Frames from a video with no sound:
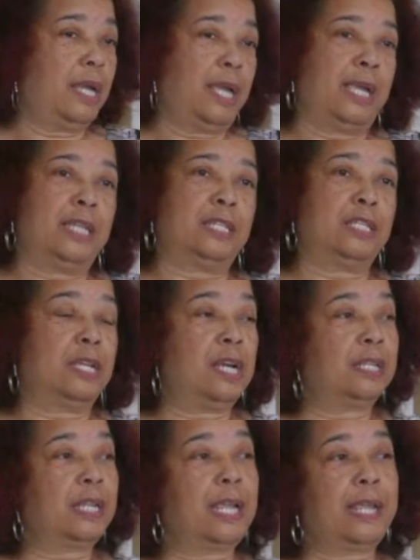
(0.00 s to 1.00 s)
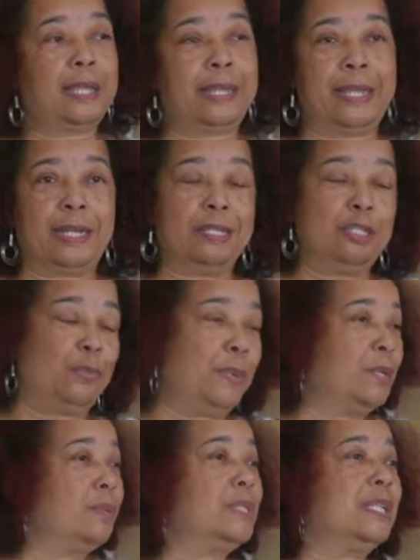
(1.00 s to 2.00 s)
It's done
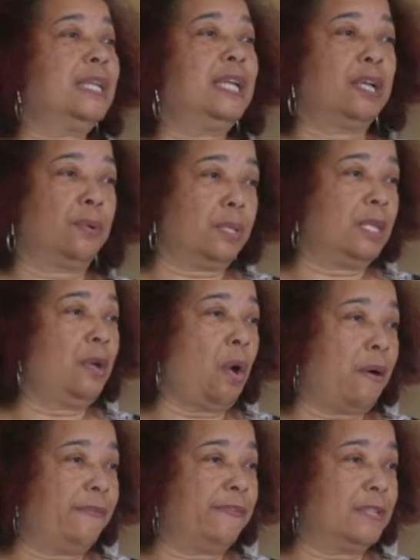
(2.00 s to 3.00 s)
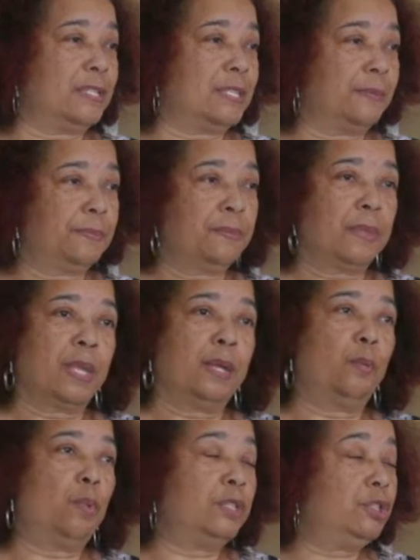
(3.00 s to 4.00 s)
inconspicuously here at the office.
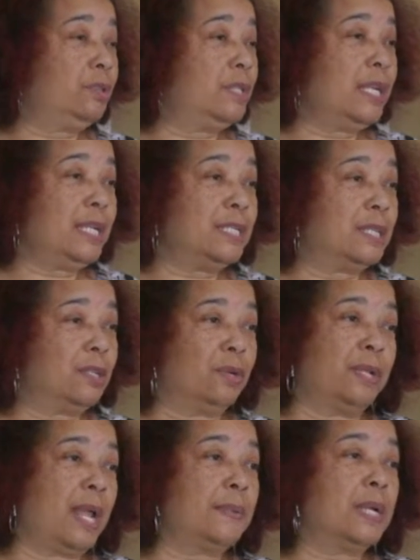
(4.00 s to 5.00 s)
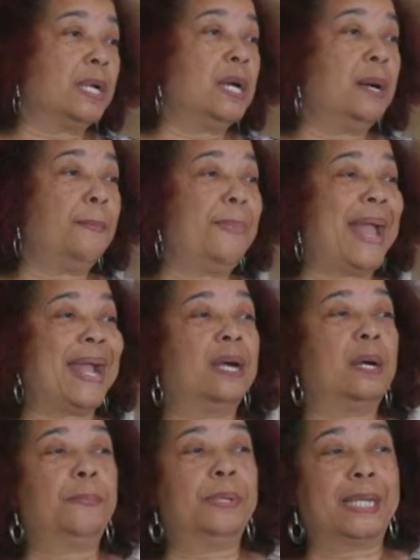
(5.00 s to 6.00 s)
Once you're tested, your name can come back
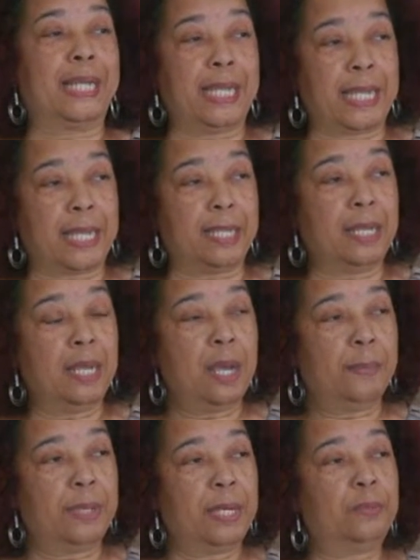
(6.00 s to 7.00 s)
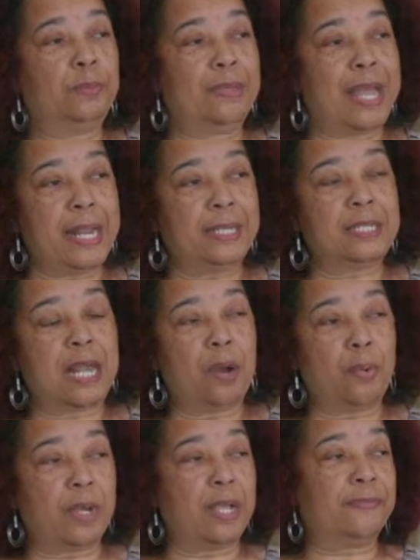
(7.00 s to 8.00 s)
up again, but that is our
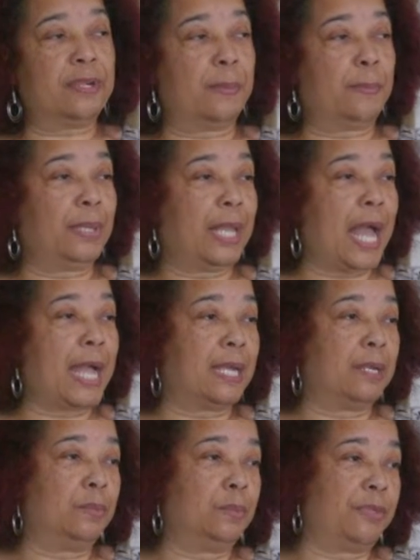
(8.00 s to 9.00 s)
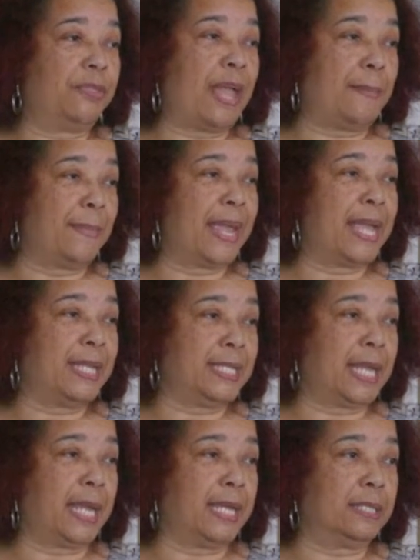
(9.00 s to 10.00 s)
way of complying with that
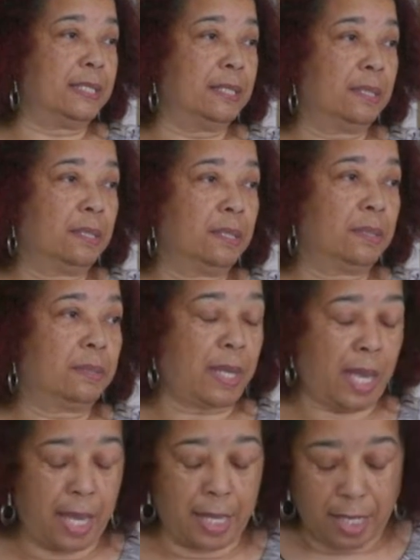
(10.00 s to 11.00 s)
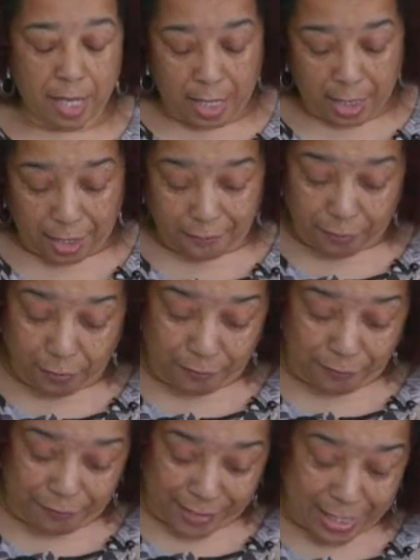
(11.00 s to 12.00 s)
mandate, okay? If
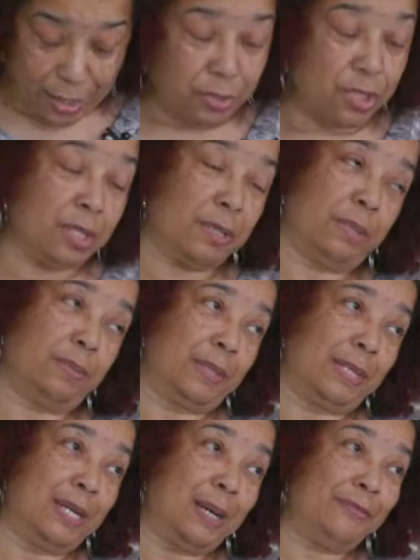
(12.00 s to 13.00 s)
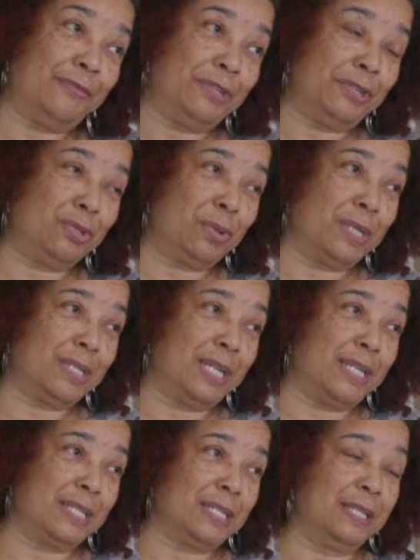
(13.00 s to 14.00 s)
you fail to come for your drug
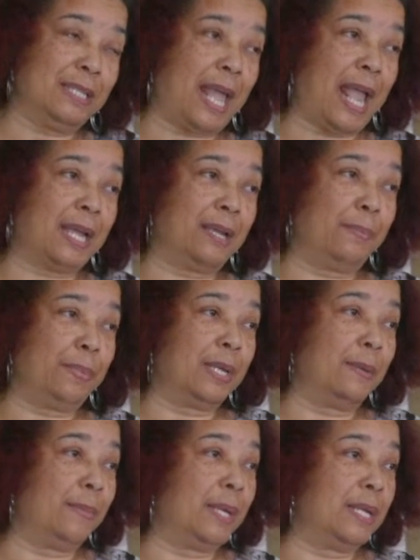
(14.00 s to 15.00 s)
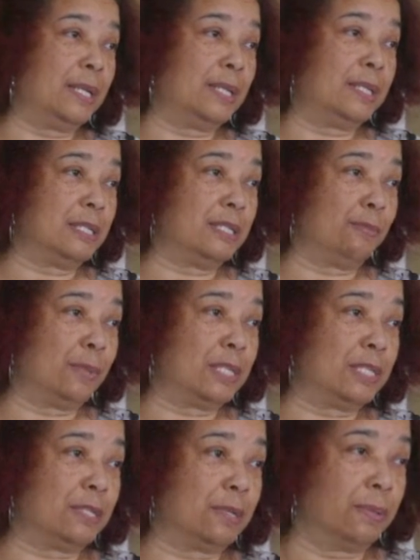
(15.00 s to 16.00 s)
testing, that can be immediate
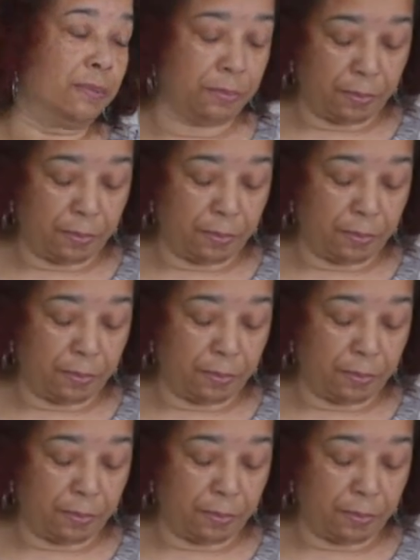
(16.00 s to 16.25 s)
dismissal.